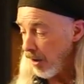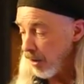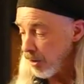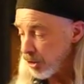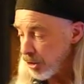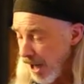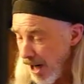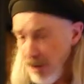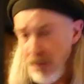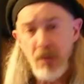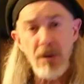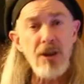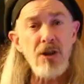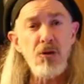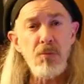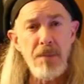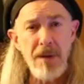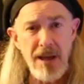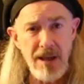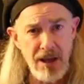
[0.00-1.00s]
Generally
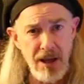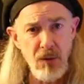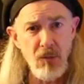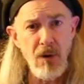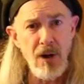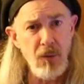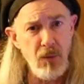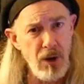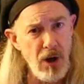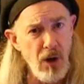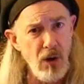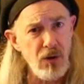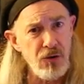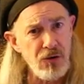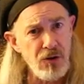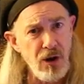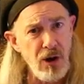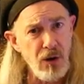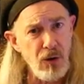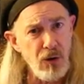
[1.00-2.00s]
speaking, when we all
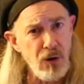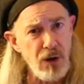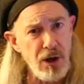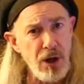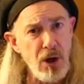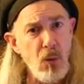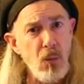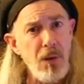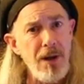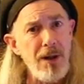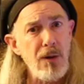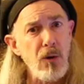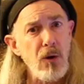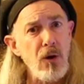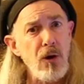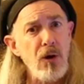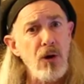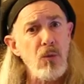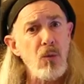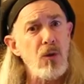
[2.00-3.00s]
start learning, we
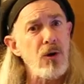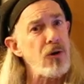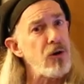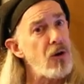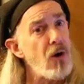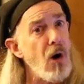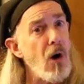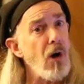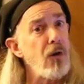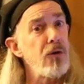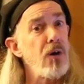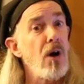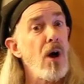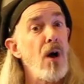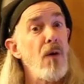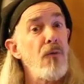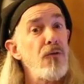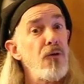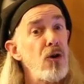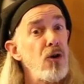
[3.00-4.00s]
learn what are called
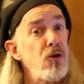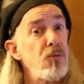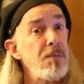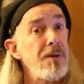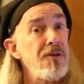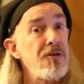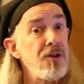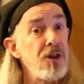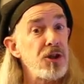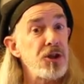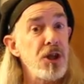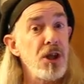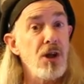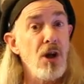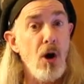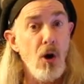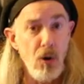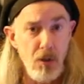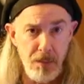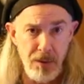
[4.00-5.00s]
first
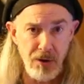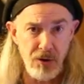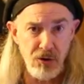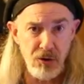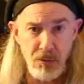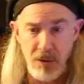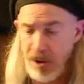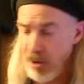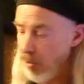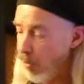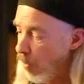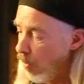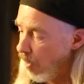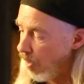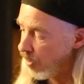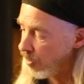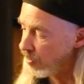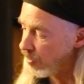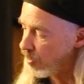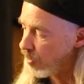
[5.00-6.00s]
position open string
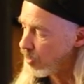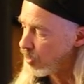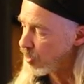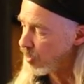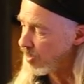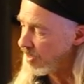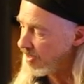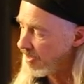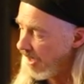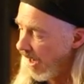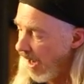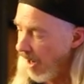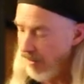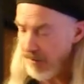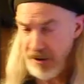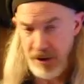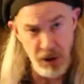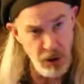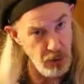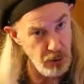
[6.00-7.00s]
chords, usually
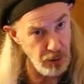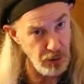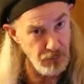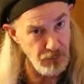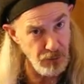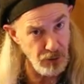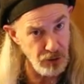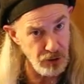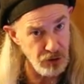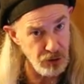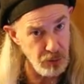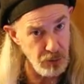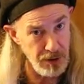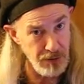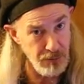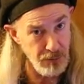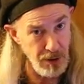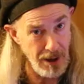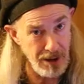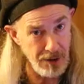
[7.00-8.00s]
down here in the first 3
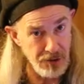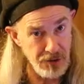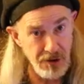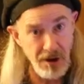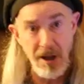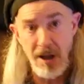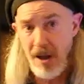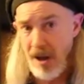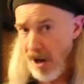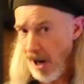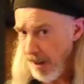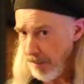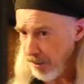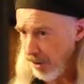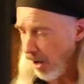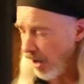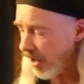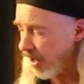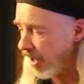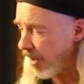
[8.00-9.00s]
frets. I'm
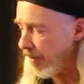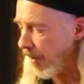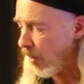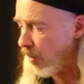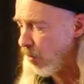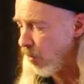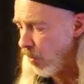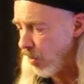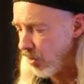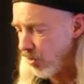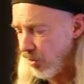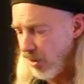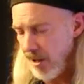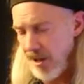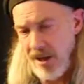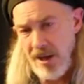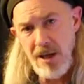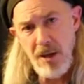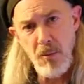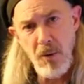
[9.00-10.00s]
talking about chords
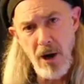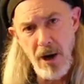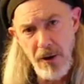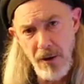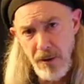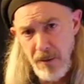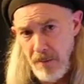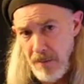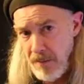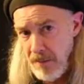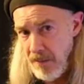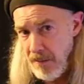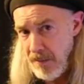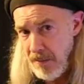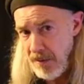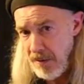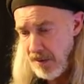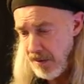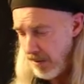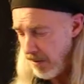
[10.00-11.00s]
like E minor,
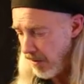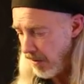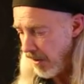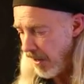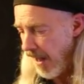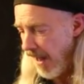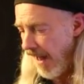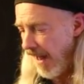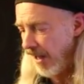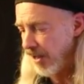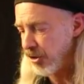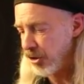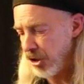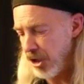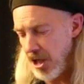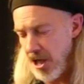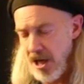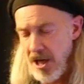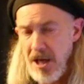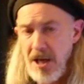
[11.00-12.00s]
and
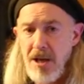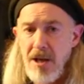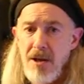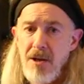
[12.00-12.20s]
G,